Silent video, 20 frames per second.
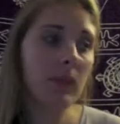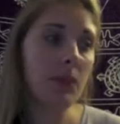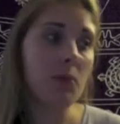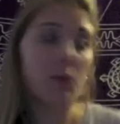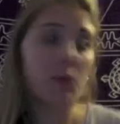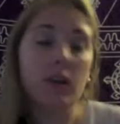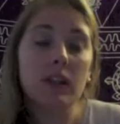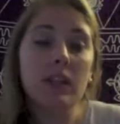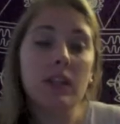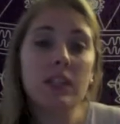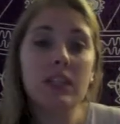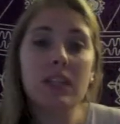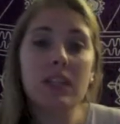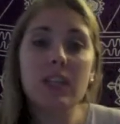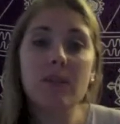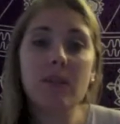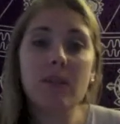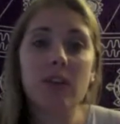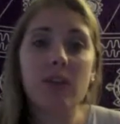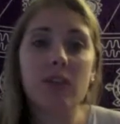Well, he's thinking
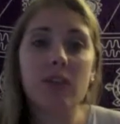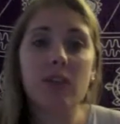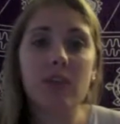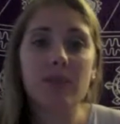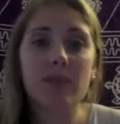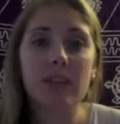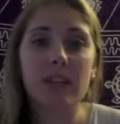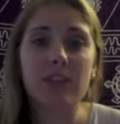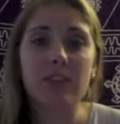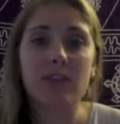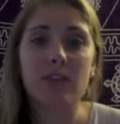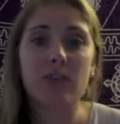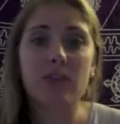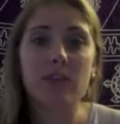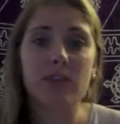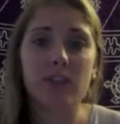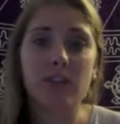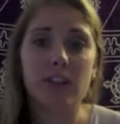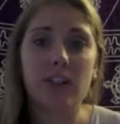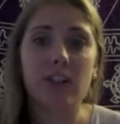about going back to school
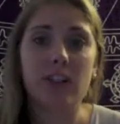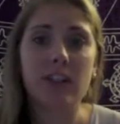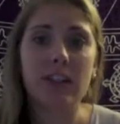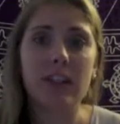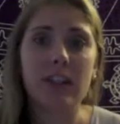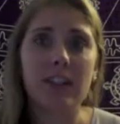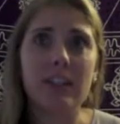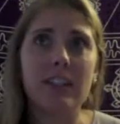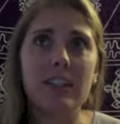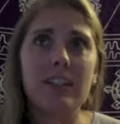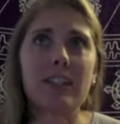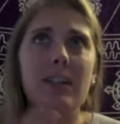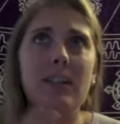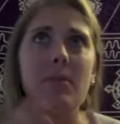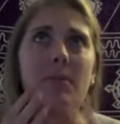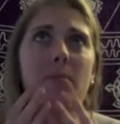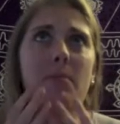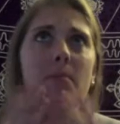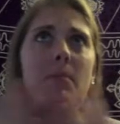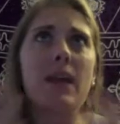for cooking because he's an
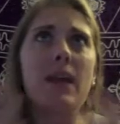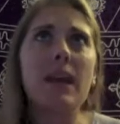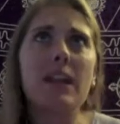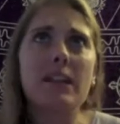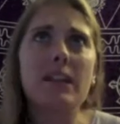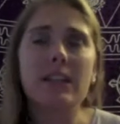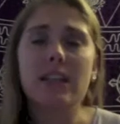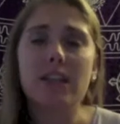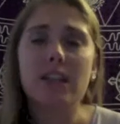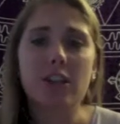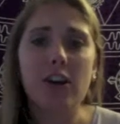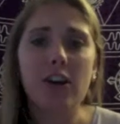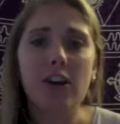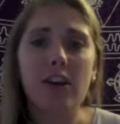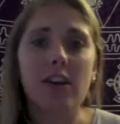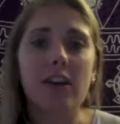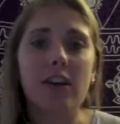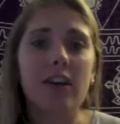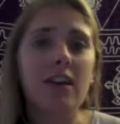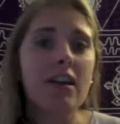amazing
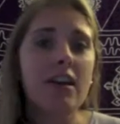cook.